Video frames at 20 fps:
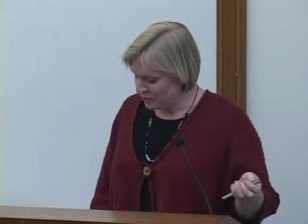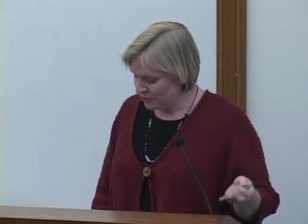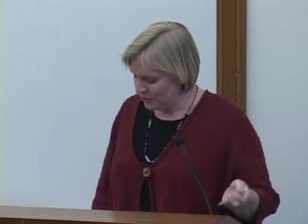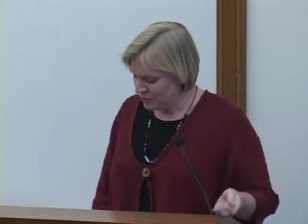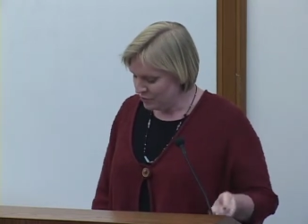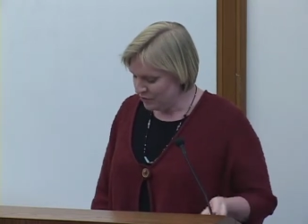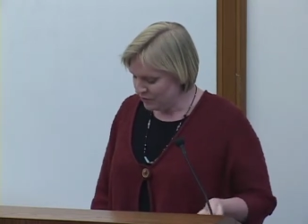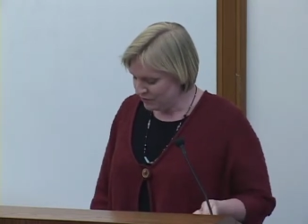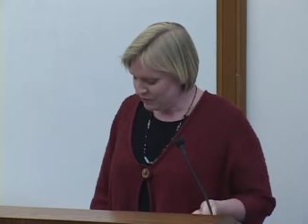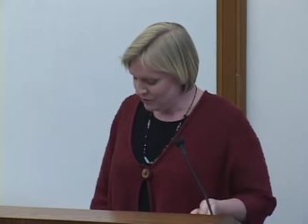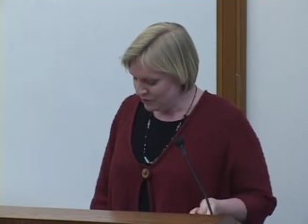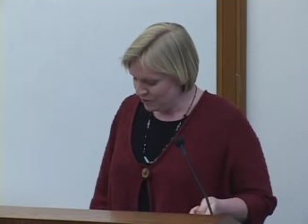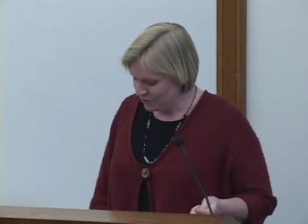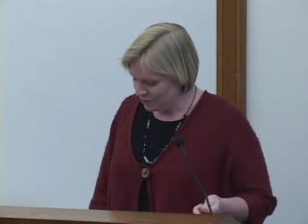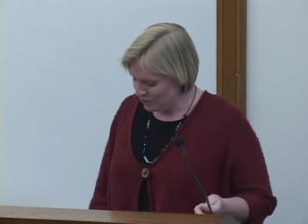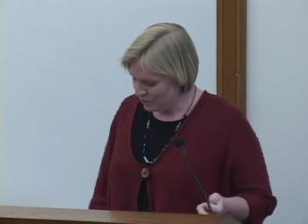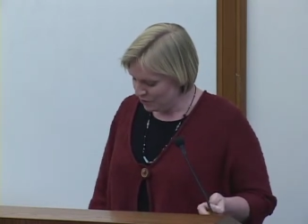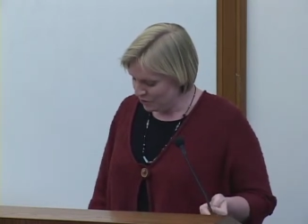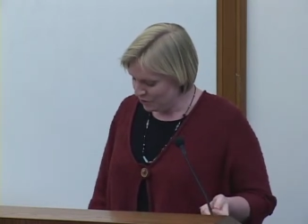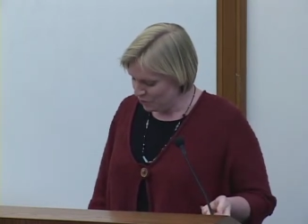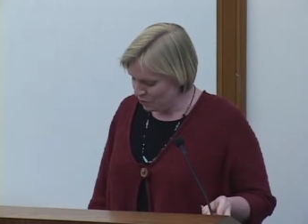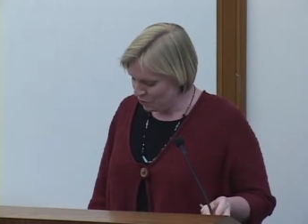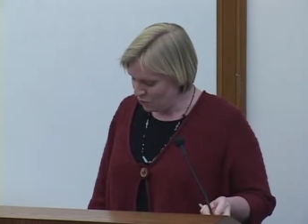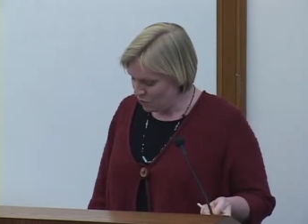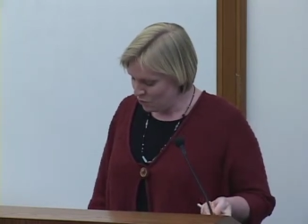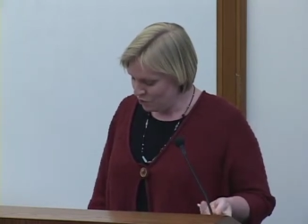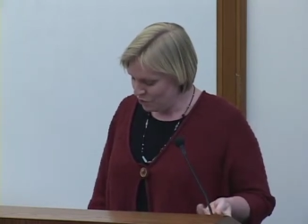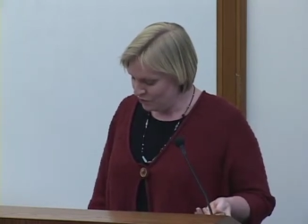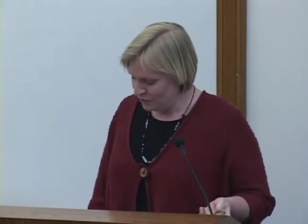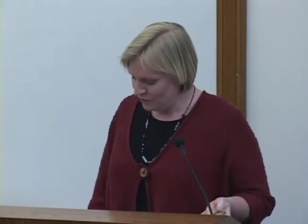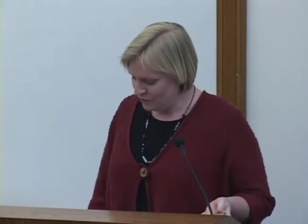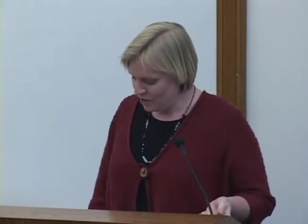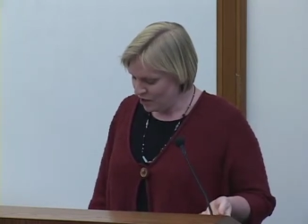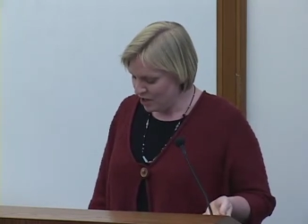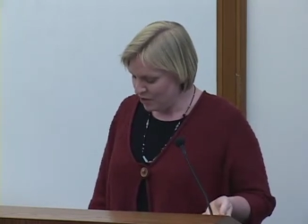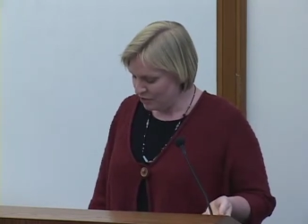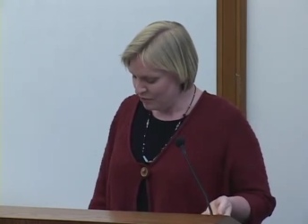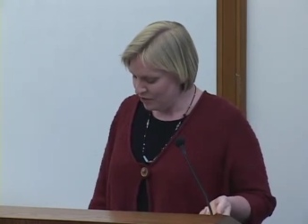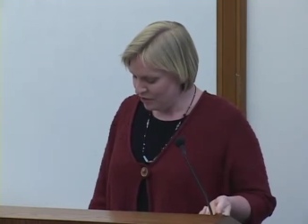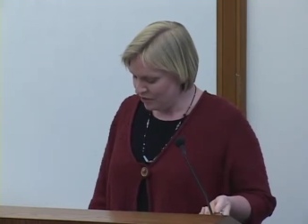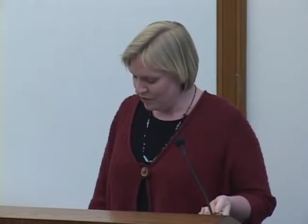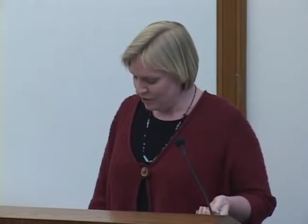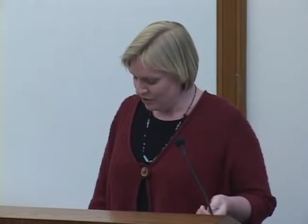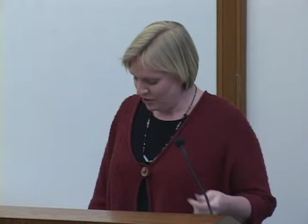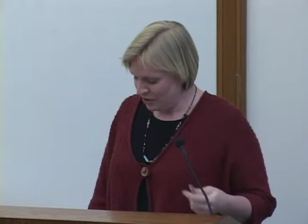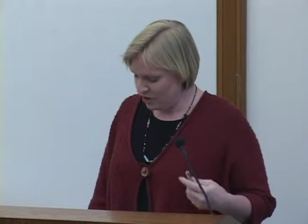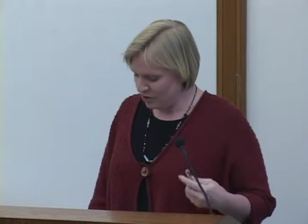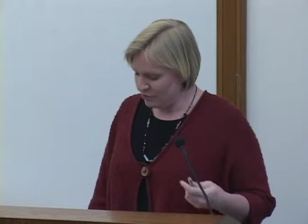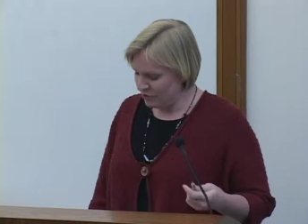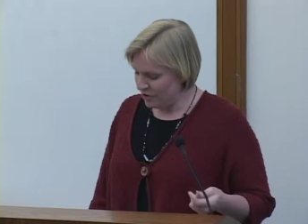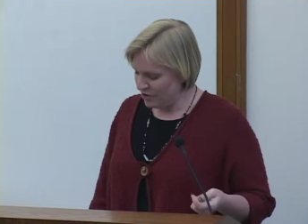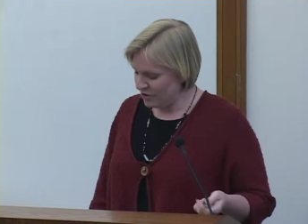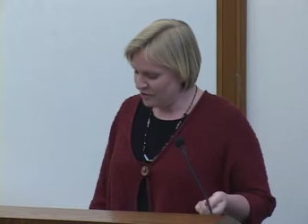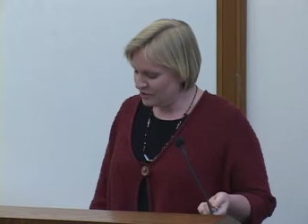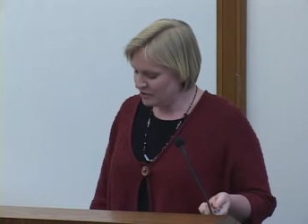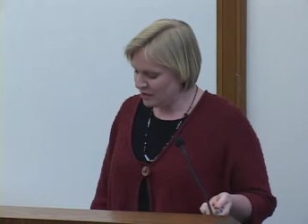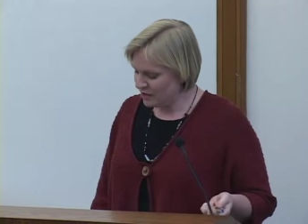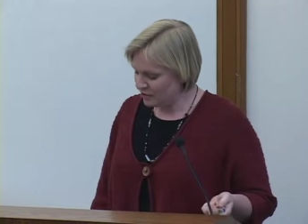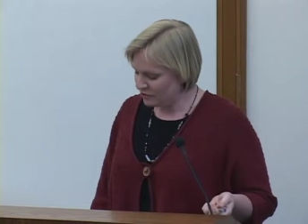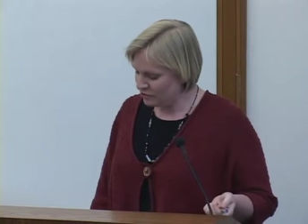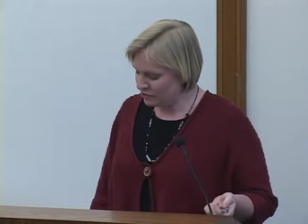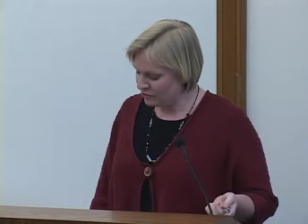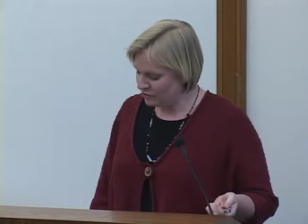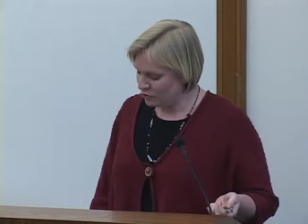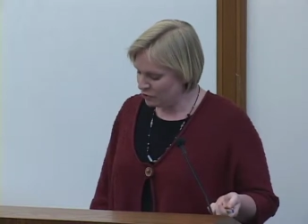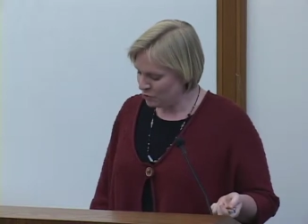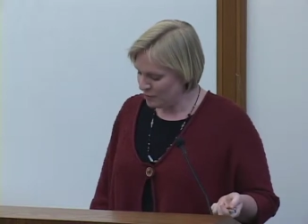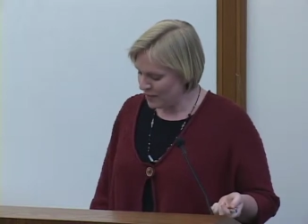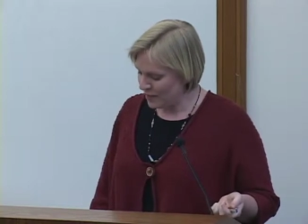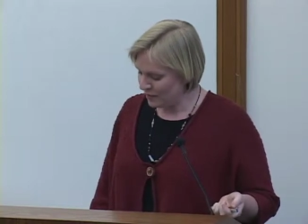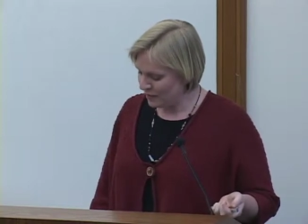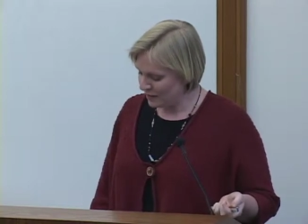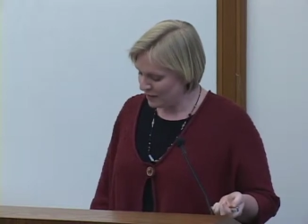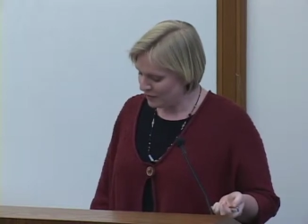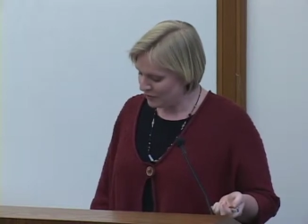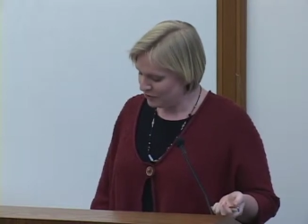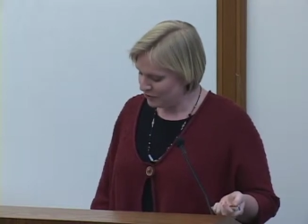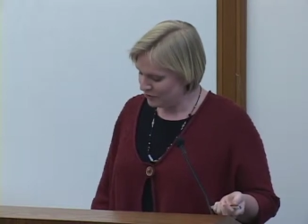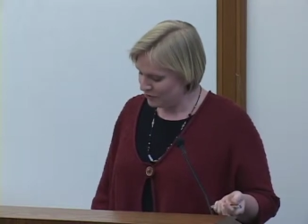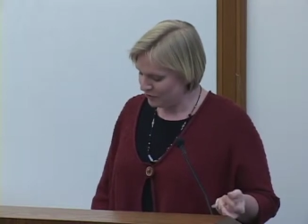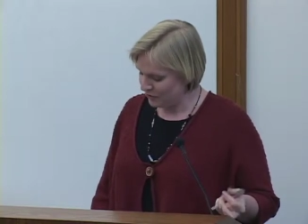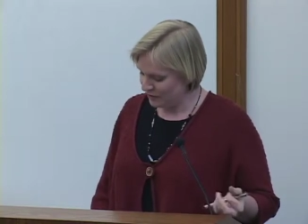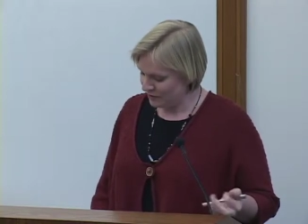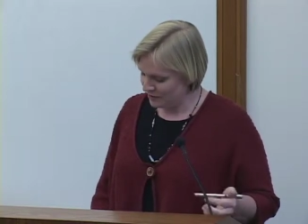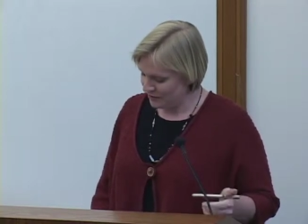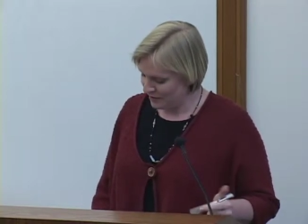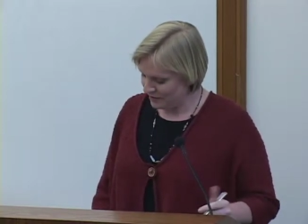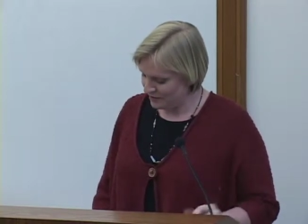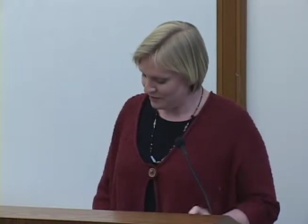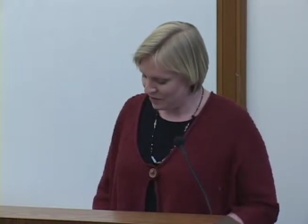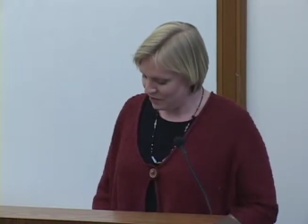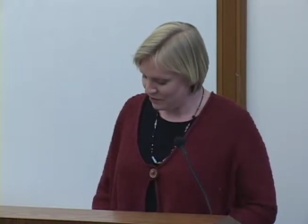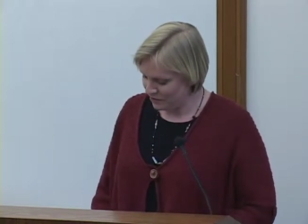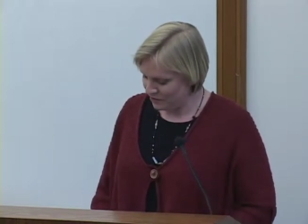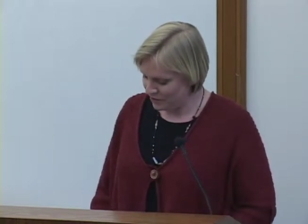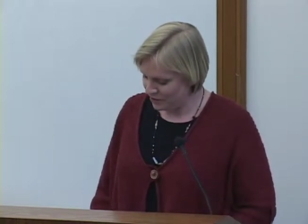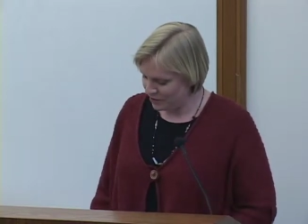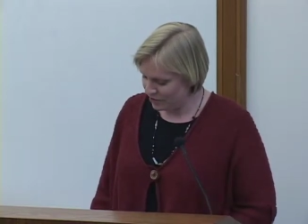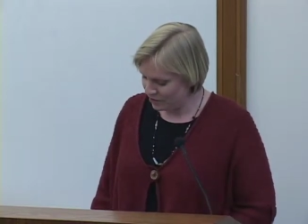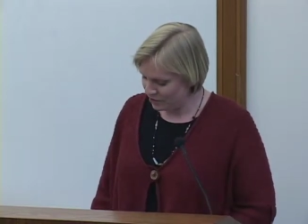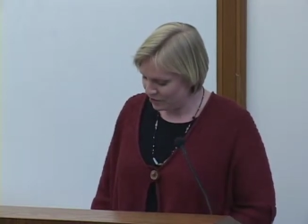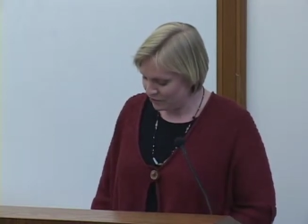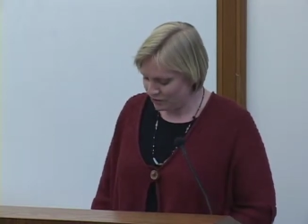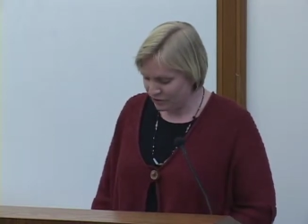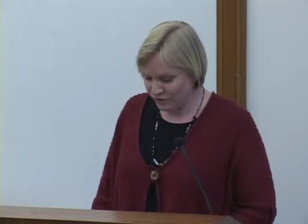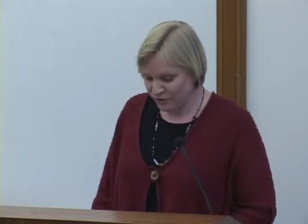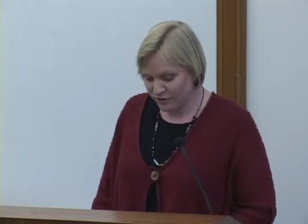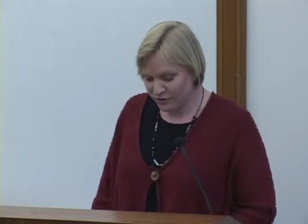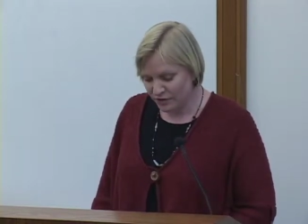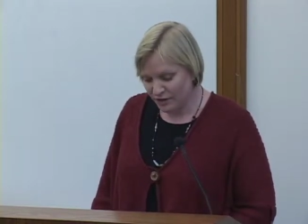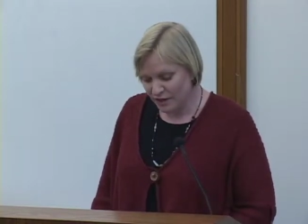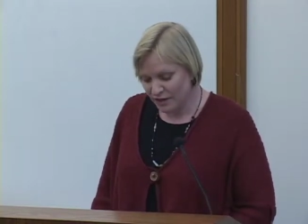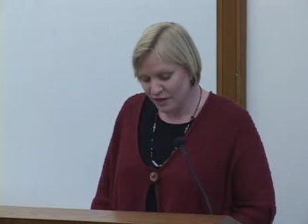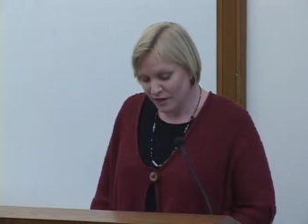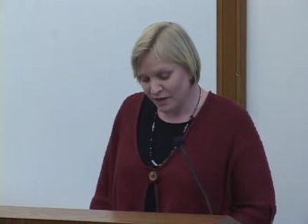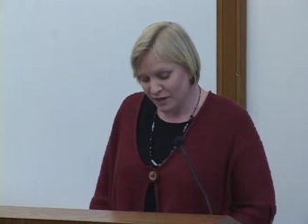Piven was awarded the honorary, an honorary doctor of humane letters at Adelphi University.